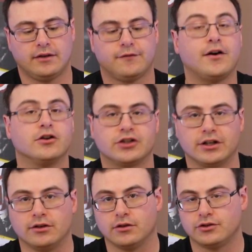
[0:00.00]

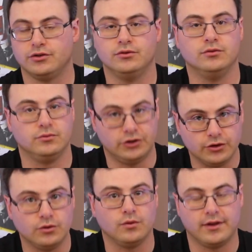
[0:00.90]
function or to
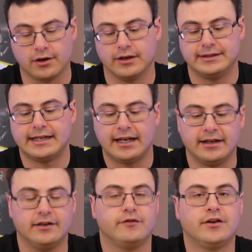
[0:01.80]
do their
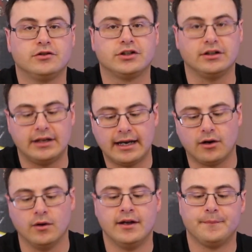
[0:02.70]
intended function.
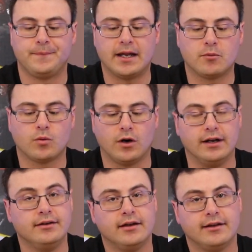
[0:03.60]
Now, number
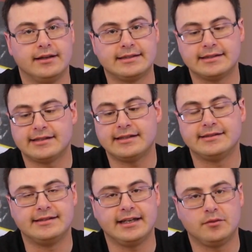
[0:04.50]
one, this is a
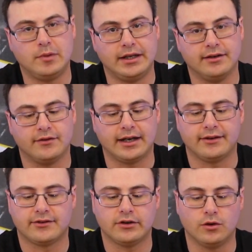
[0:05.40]
Zigbee
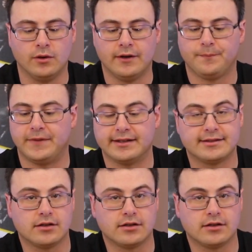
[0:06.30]
device. So this is